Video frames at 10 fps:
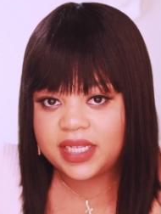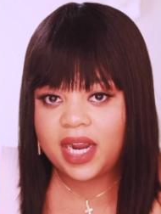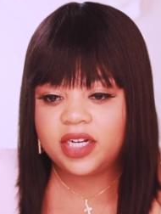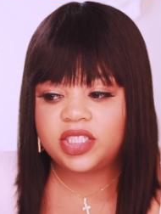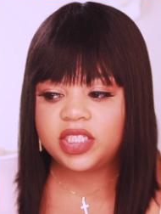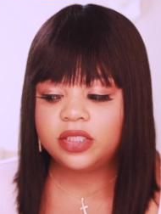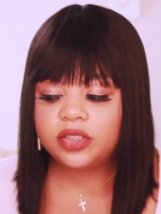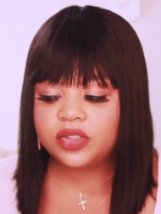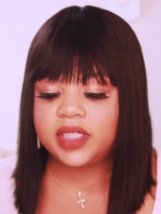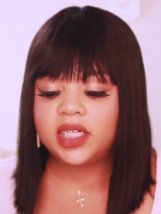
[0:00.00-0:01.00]
Our
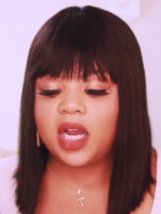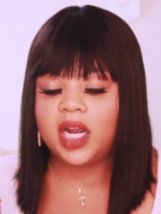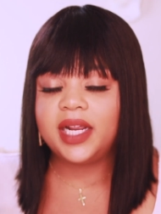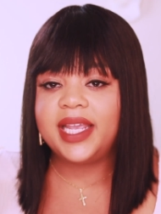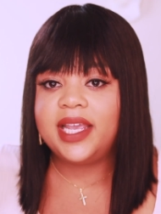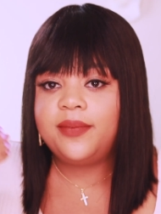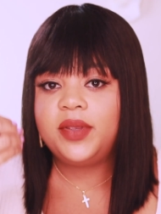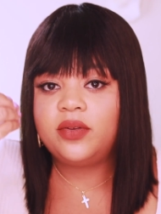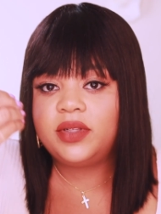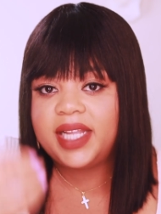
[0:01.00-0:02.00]
children are
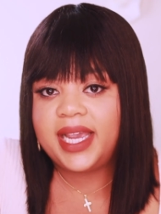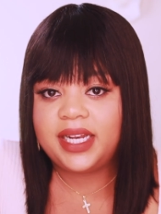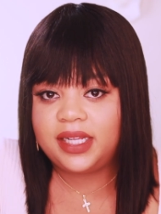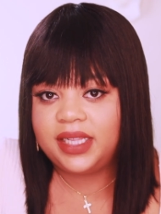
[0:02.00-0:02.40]
emulating